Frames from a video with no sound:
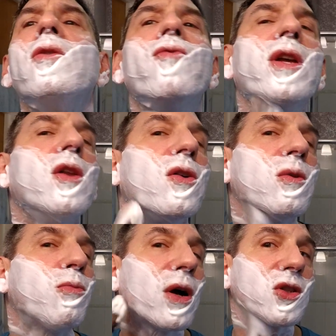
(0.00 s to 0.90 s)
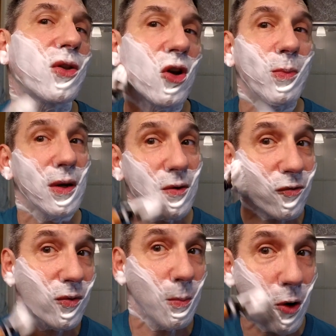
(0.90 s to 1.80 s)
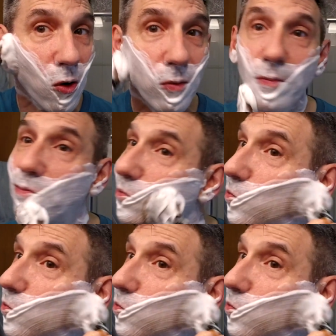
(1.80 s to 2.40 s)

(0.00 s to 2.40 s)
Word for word: reload the brush a little bit from the bowl.